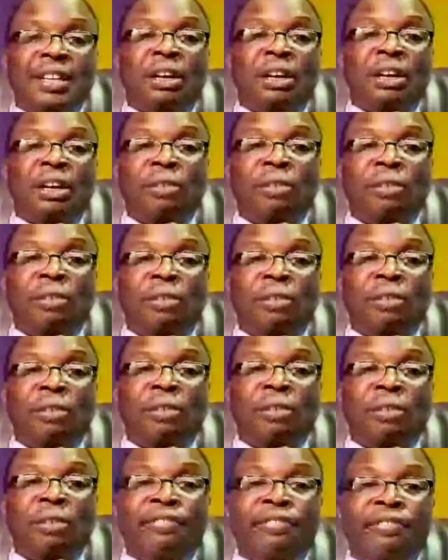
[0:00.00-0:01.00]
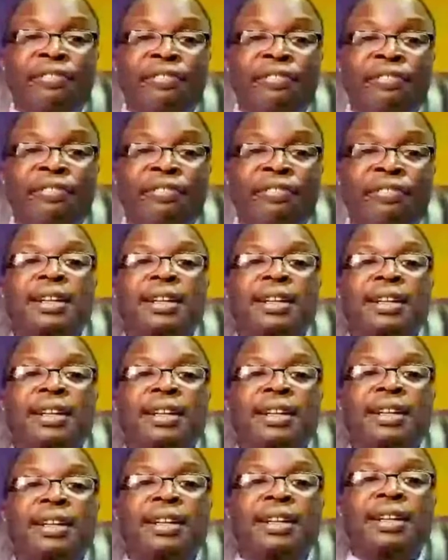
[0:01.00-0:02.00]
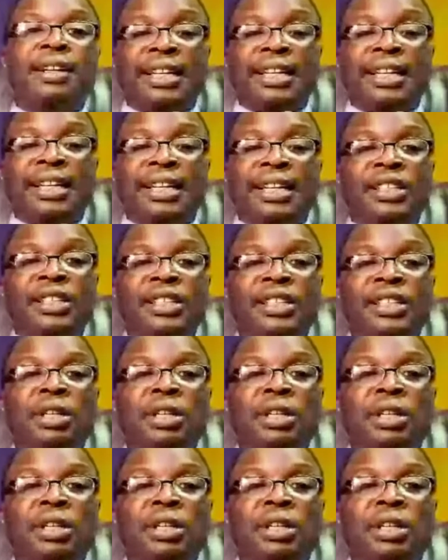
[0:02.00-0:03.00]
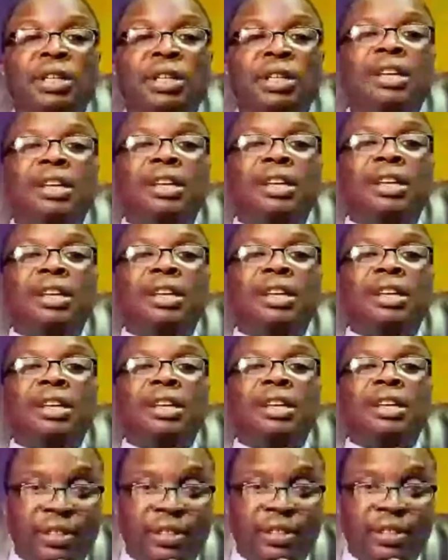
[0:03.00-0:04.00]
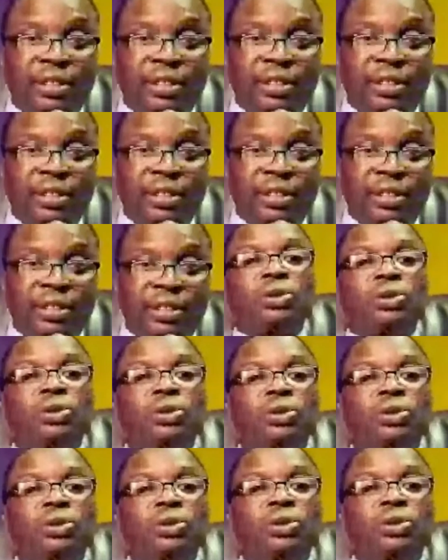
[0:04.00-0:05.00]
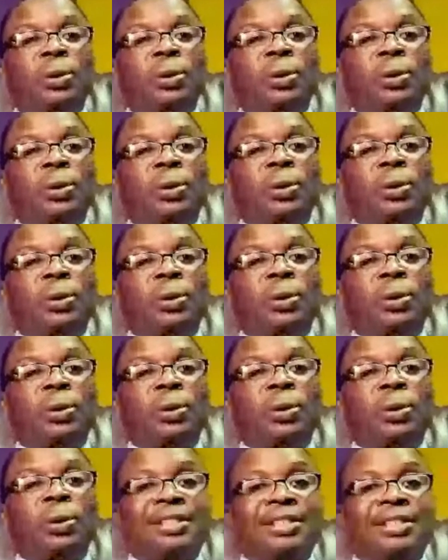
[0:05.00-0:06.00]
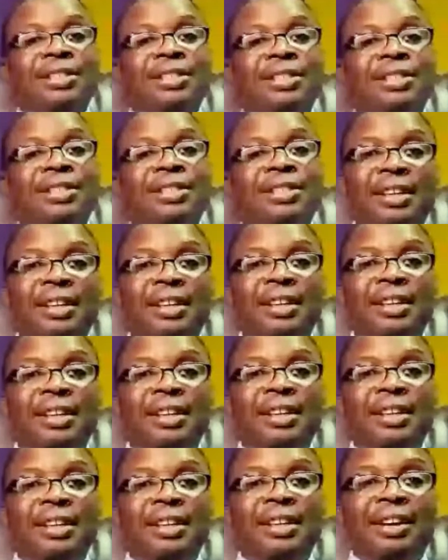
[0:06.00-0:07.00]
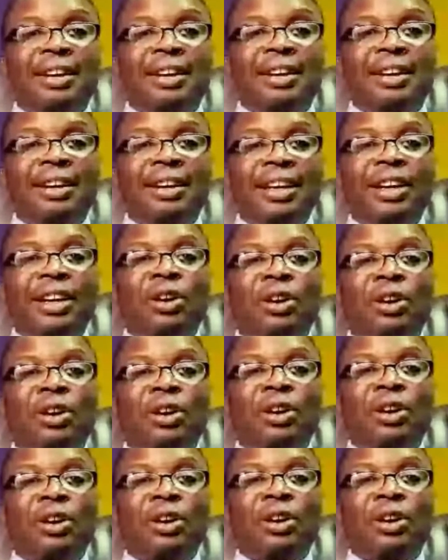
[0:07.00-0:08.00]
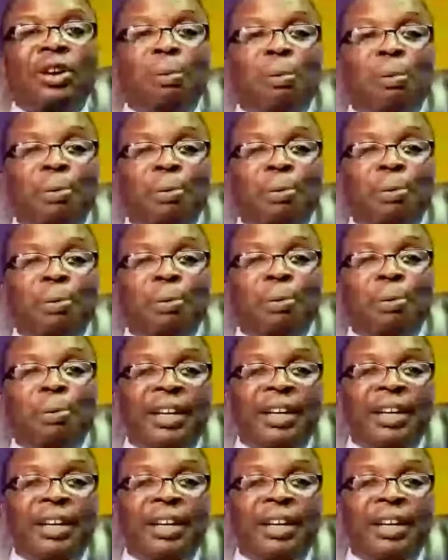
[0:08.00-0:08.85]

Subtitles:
that can confront these terrorists with lethal weapons. So it is going to be a combination of